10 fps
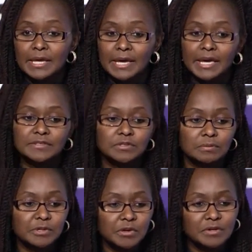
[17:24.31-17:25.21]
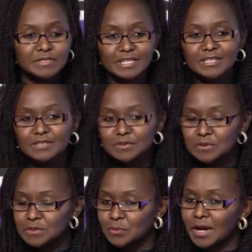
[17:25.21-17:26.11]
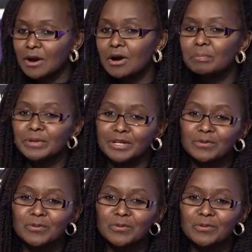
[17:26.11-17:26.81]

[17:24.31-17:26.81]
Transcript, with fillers: And so because the industries were open,